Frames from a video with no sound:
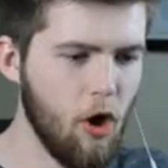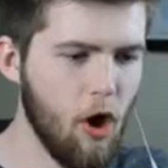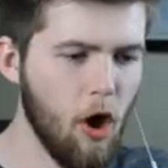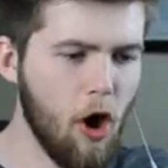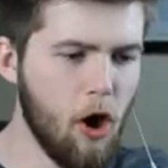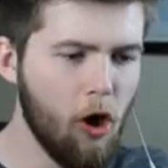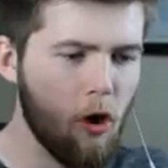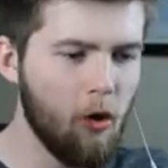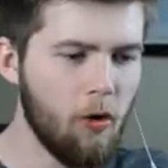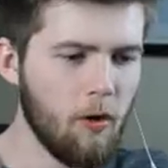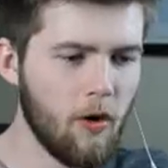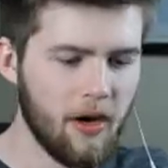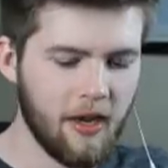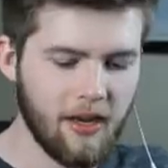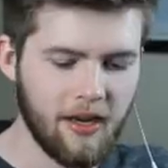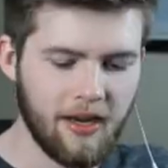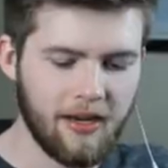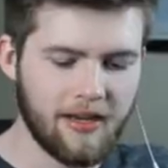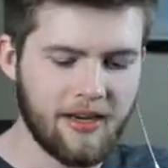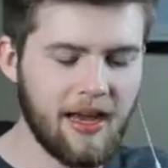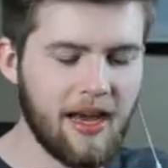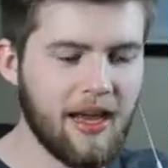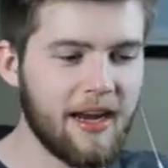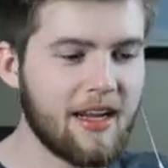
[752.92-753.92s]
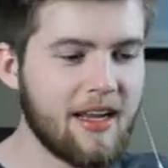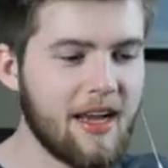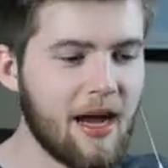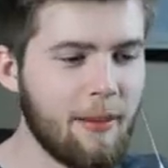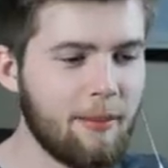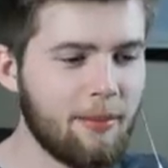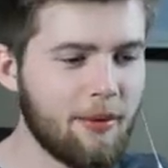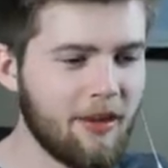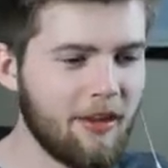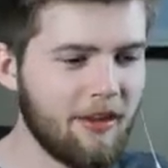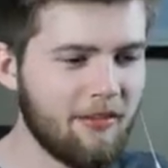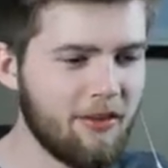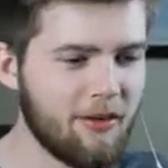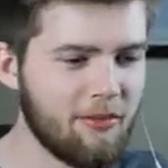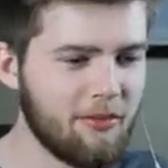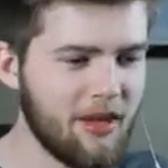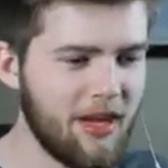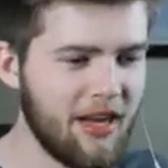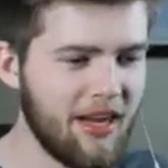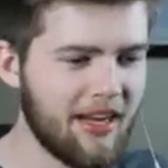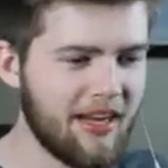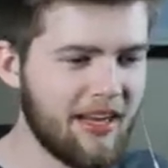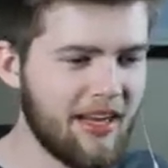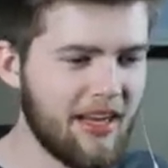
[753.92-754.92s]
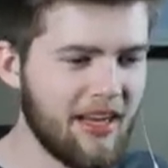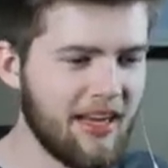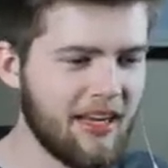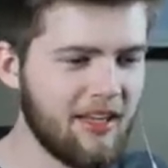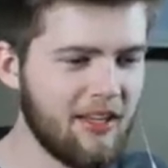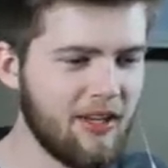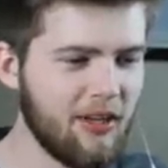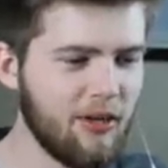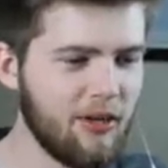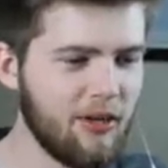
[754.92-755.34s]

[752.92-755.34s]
Oh! Got a couple of them. I got